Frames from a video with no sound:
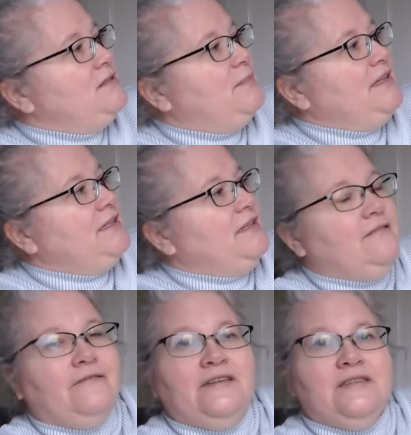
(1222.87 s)
binding
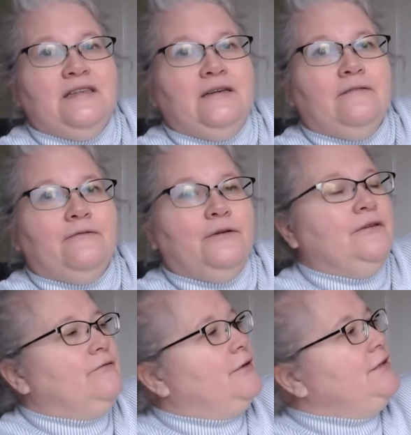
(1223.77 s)
facing for the
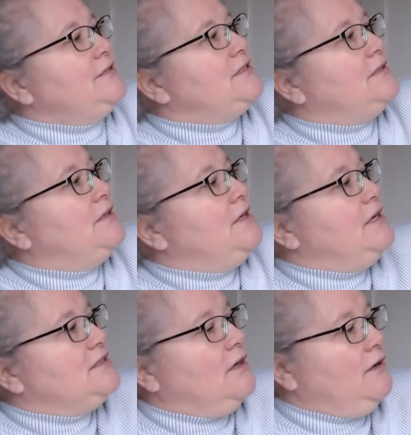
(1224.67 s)
front.
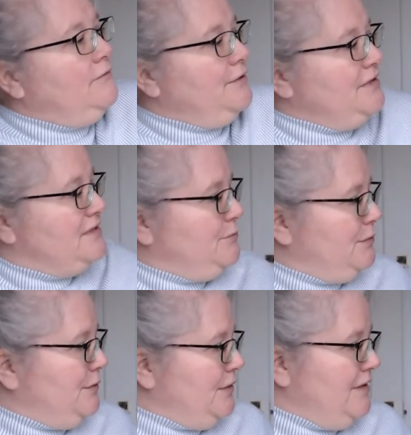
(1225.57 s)
It's all very
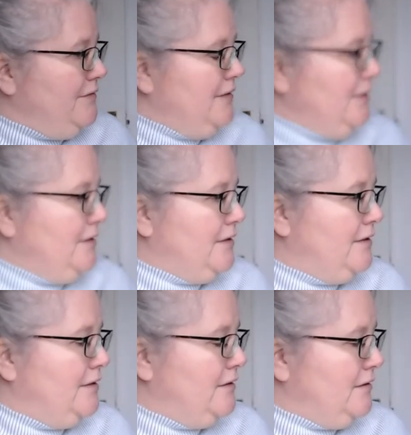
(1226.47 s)
simple. I think
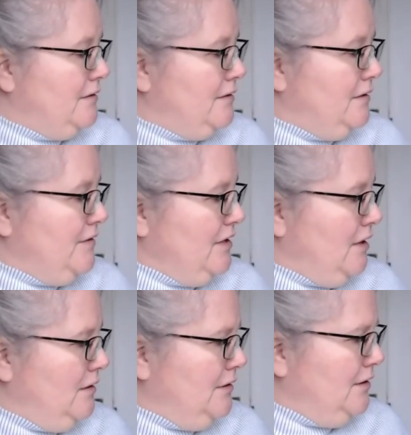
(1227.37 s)

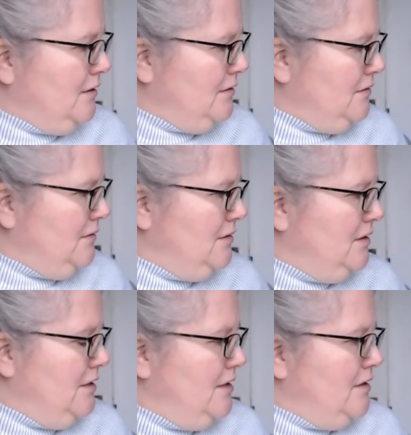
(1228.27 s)
all in all,
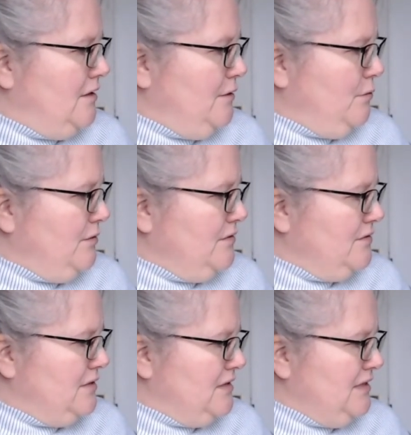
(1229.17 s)
there were
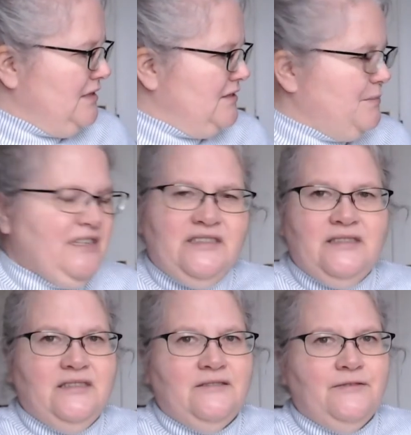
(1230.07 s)
6
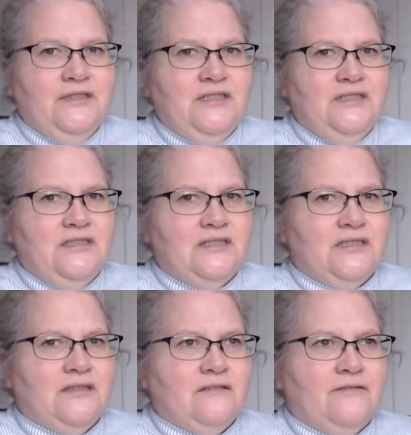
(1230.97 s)
pieces for this,
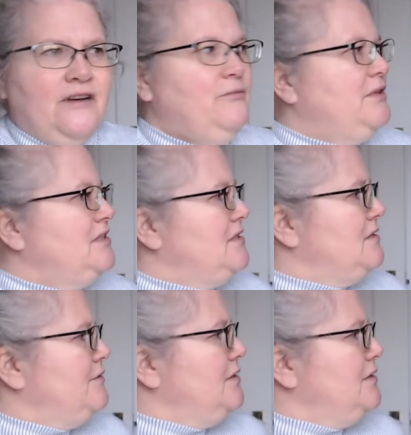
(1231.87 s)
5 pieces for